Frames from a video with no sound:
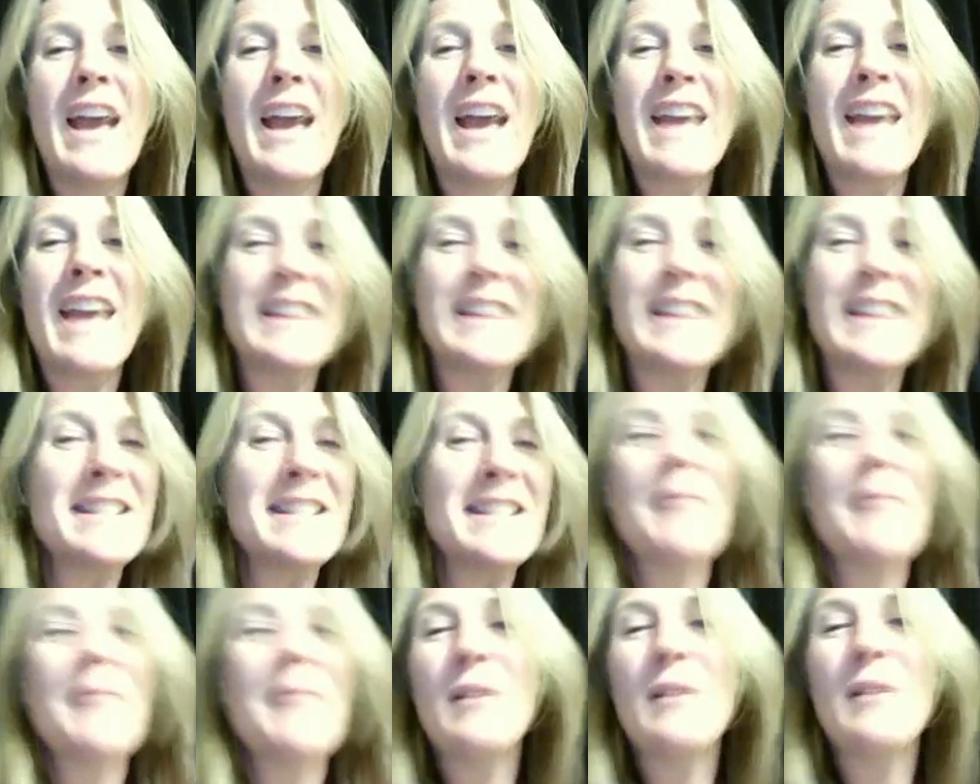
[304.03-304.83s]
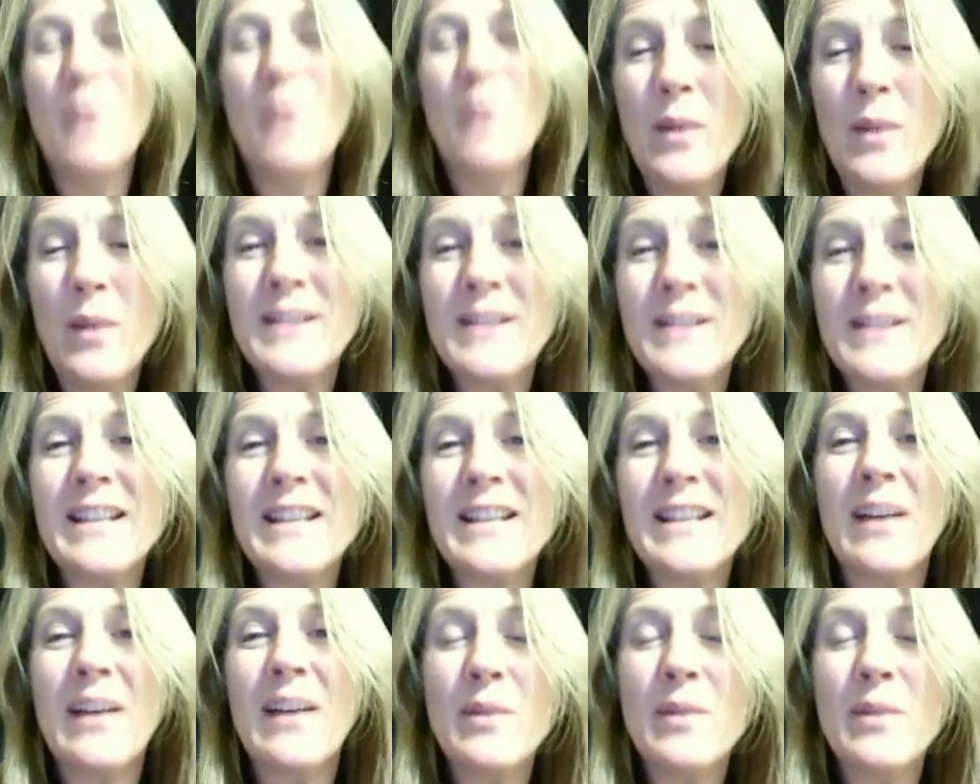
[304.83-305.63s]
And then same thing for
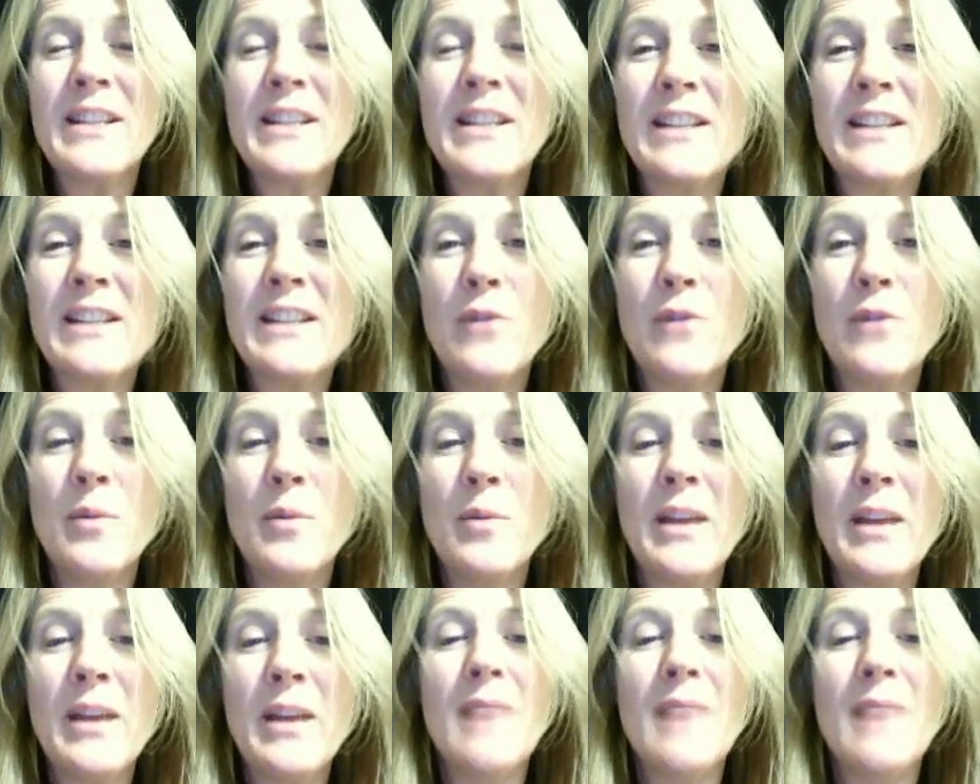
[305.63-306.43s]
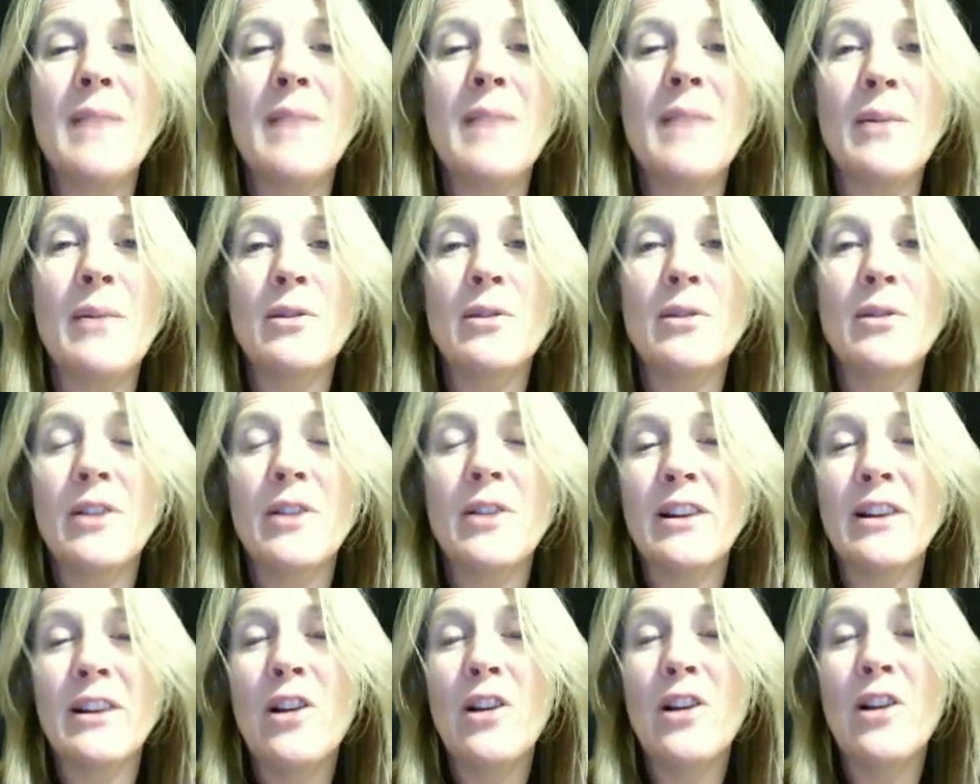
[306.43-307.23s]
Wednesday. On Wednesday 4 p.m. I will
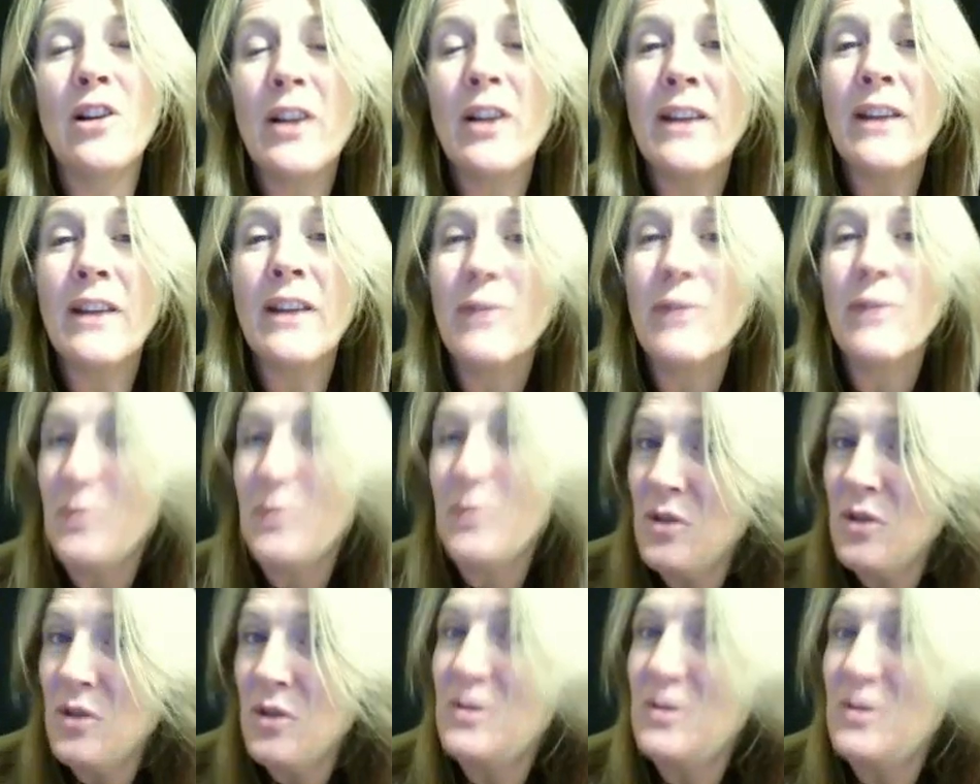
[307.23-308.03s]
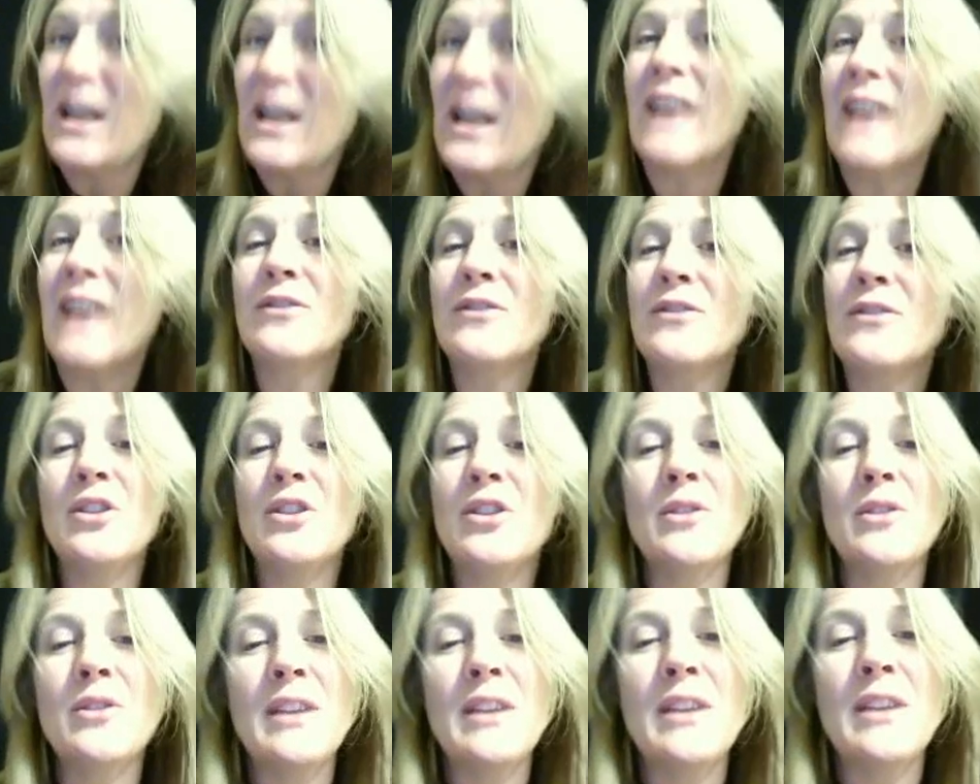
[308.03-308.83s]
look at a login from Tuesday
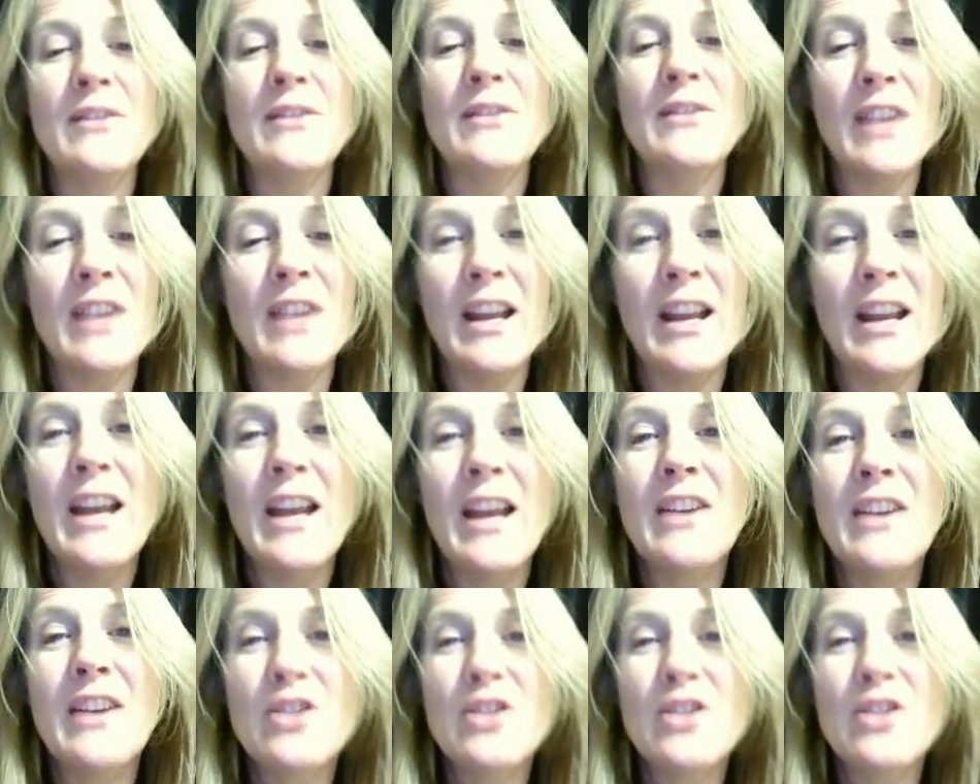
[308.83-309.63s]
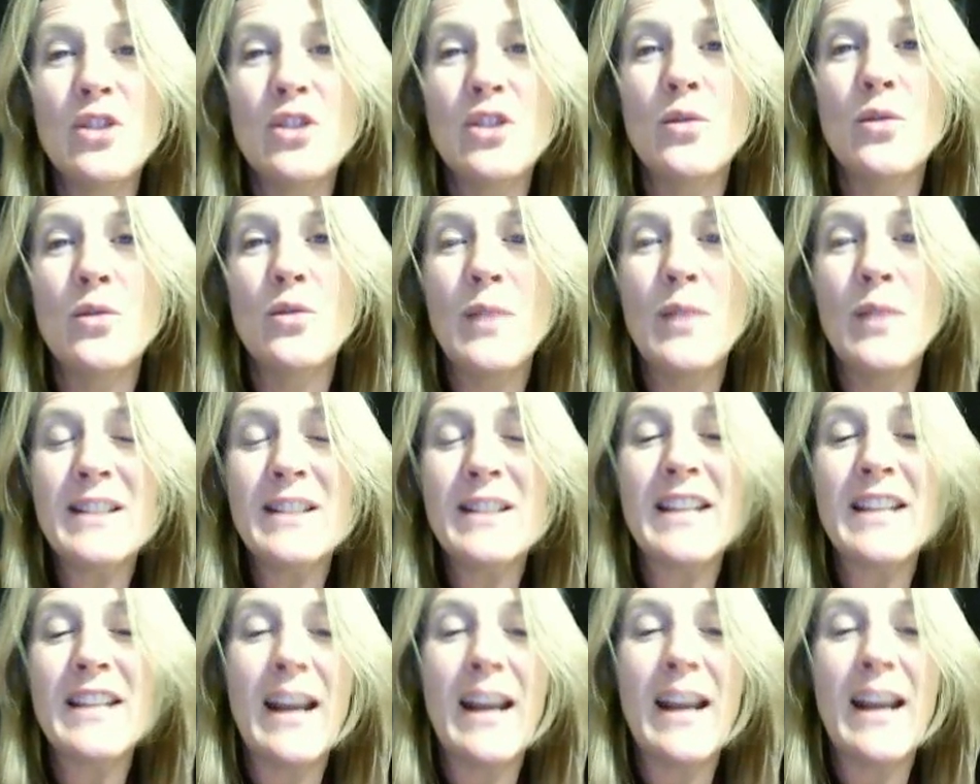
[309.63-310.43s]
afternoon, evening to
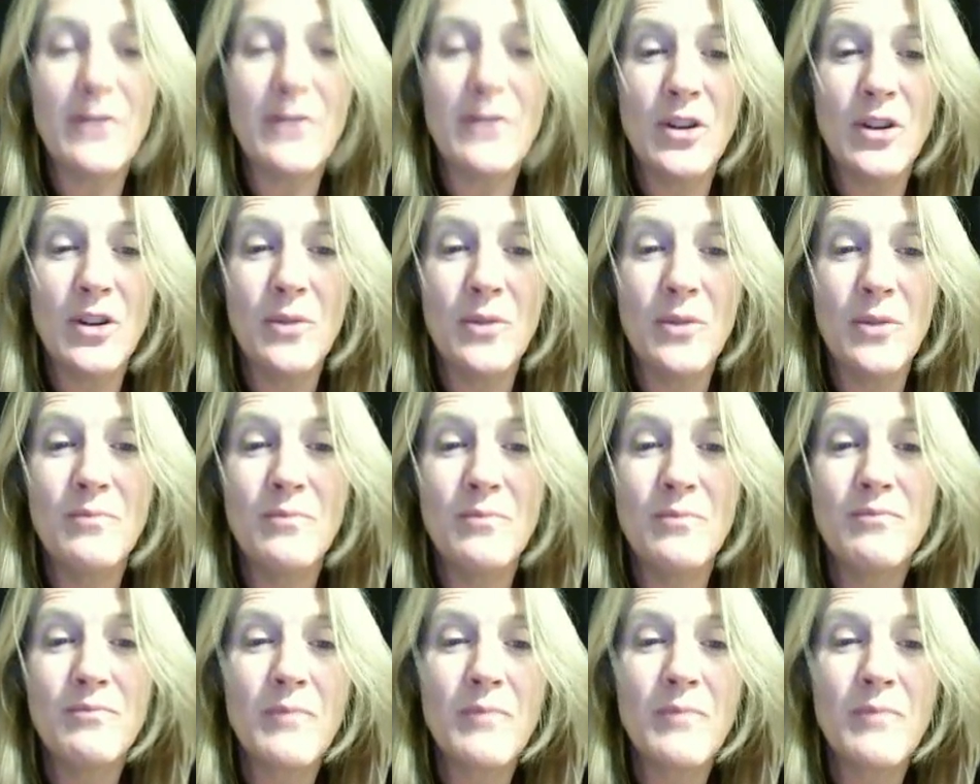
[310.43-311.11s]
Wednesday afternoon.